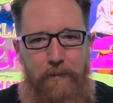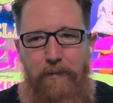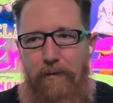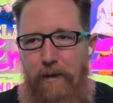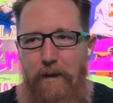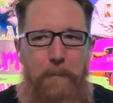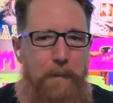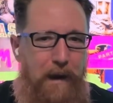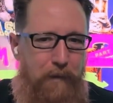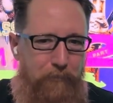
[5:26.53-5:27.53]
So
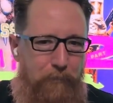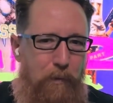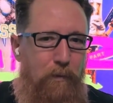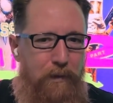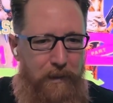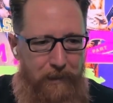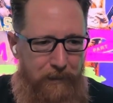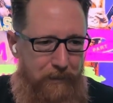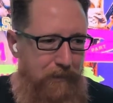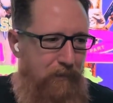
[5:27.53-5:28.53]
apart from all
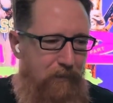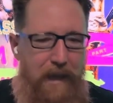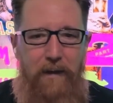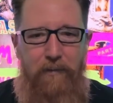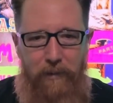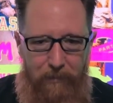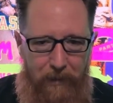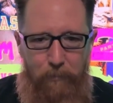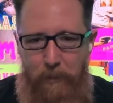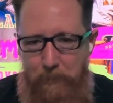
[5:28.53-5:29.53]
the scantily
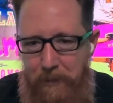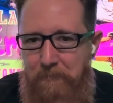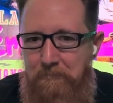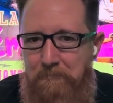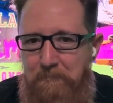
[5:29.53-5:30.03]
clad women,